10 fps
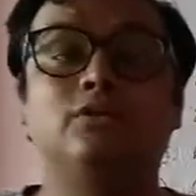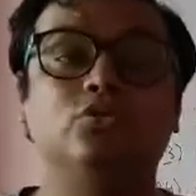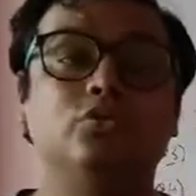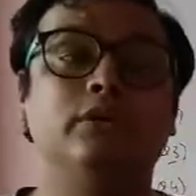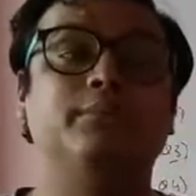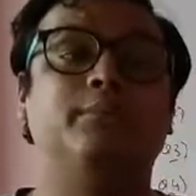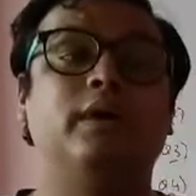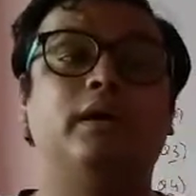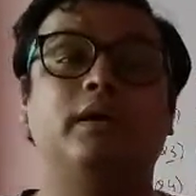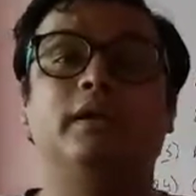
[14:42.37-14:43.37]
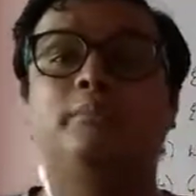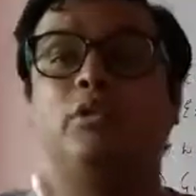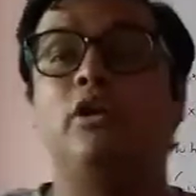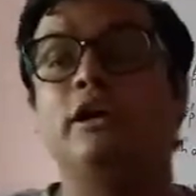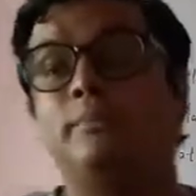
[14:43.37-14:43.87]
to
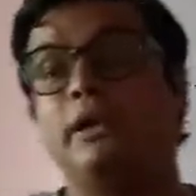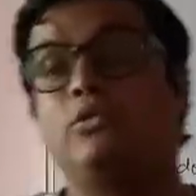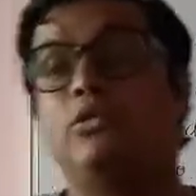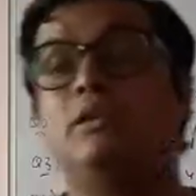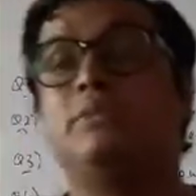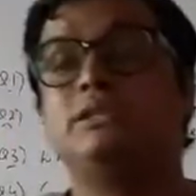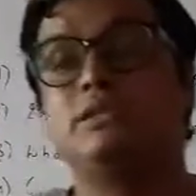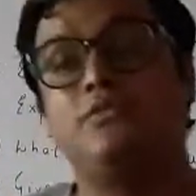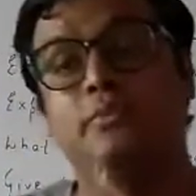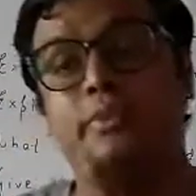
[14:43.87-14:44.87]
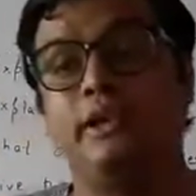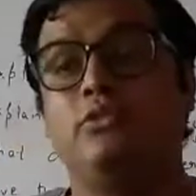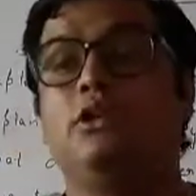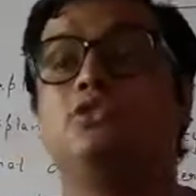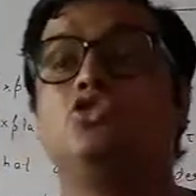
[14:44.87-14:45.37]
employ a particular person for a
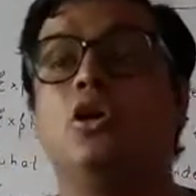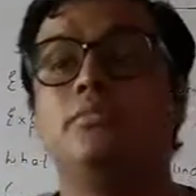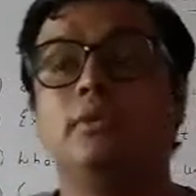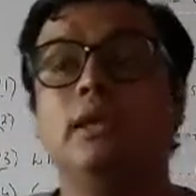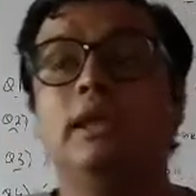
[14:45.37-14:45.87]
particular job.